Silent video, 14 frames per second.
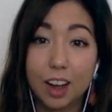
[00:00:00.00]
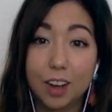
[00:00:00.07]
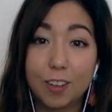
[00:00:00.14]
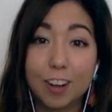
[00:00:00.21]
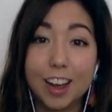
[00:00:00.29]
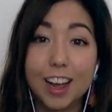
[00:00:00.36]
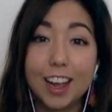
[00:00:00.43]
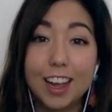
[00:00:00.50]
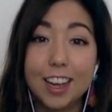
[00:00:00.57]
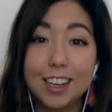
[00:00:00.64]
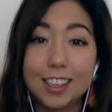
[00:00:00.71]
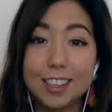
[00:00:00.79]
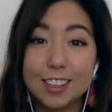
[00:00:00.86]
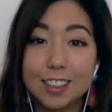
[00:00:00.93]

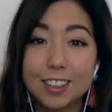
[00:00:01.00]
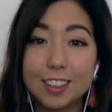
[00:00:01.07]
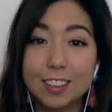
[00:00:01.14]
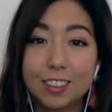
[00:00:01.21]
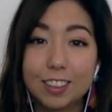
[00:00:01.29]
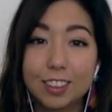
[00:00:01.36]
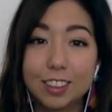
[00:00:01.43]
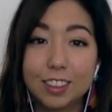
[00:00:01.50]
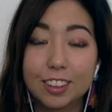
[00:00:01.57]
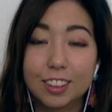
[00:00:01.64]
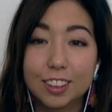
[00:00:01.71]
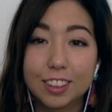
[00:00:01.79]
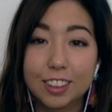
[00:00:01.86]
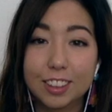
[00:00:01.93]
Right, so
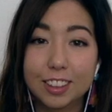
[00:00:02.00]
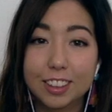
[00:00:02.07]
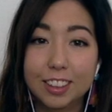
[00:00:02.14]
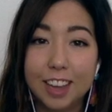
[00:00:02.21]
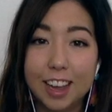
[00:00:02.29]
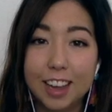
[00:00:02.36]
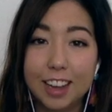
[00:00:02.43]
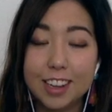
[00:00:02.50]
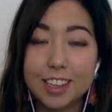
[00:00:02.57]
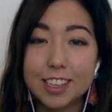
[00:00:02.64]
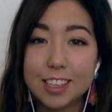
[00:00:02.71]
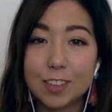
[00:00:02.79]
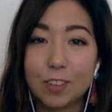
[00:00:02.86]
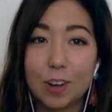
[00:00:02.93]
yeah, this
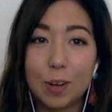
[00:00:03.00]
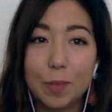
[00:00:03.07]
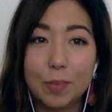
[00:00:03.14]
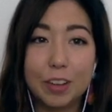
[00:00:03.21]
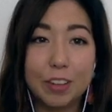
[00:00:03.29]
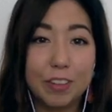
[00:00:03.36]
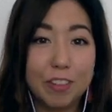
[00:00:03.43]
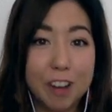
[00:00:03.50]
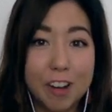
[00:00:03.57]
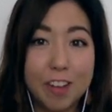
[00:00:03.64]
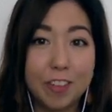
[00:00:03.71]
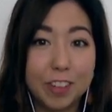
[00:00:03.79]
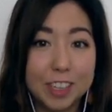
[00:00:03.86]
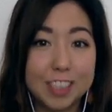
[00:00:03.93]
is from the very
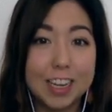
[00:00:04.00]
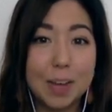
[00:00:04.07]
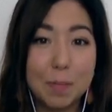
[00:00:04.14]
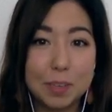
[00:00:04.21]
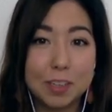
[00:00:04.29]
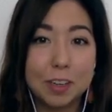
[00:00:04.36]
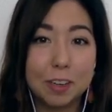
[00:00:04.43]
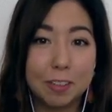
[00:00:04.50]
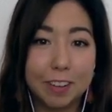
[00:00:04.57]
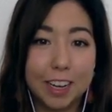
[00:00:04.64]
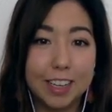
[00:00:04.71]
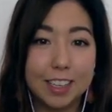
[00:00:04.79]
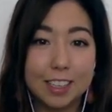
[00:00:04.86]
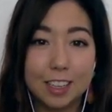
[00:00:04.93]
first episode,
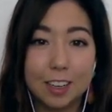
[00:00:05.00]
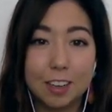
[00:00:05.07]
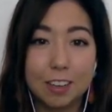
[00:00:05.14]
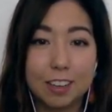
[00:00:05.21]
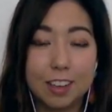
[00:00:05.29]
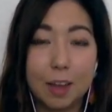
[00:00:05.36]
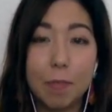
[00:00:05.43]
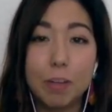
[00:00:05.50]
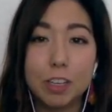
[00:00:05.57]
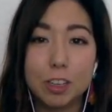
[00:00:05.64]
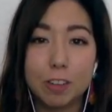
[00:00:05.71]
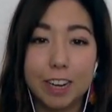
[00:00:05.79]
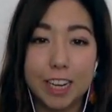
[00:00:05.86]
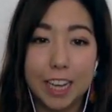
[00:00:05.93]
right? So Tem was
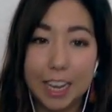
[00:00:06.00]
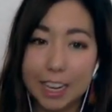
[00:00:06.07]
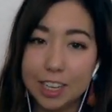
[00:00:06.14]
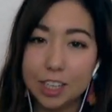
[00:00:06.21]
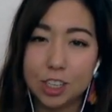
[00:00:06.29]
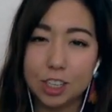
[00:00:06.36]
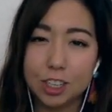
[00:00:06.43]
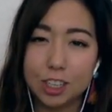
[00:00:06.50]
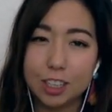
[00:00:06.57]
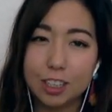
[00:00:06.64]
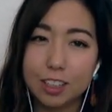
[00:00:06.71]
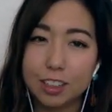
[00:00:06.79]
already injured.